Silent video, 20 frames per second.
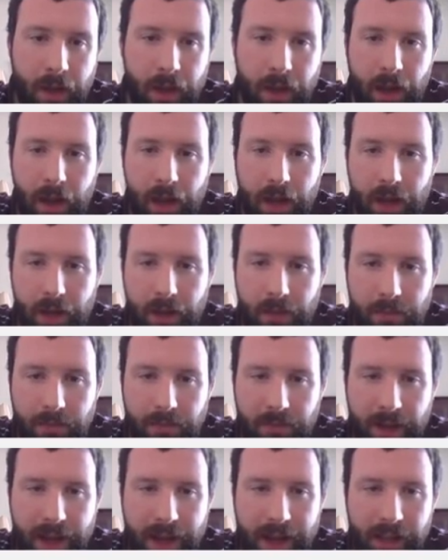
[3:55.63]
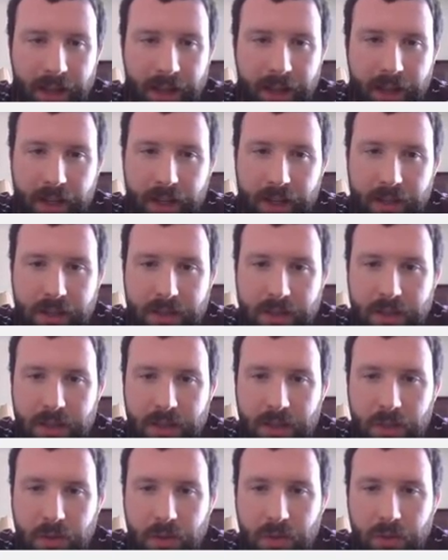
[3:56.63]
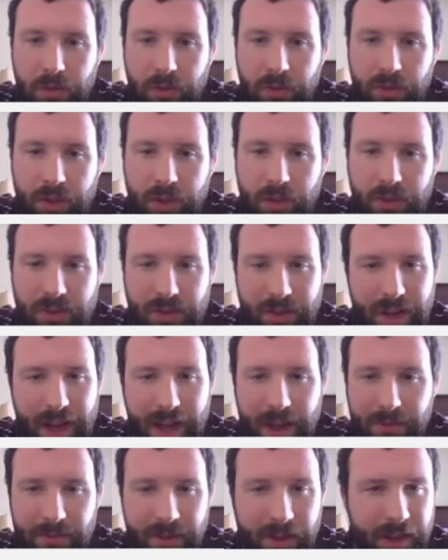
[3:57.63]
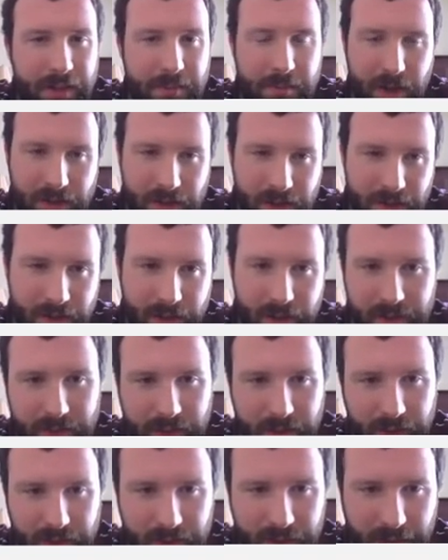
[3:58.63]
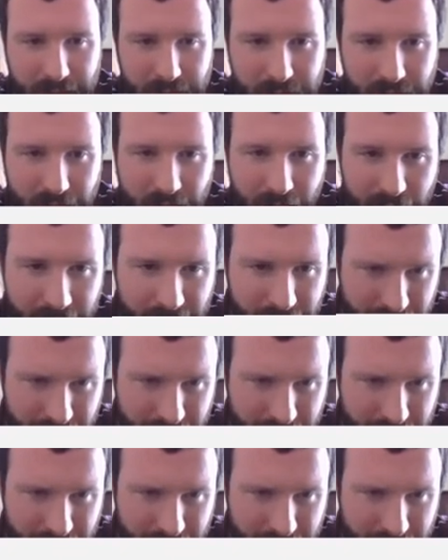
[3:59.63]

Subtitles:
Violin twos, there's not really much of this in the section other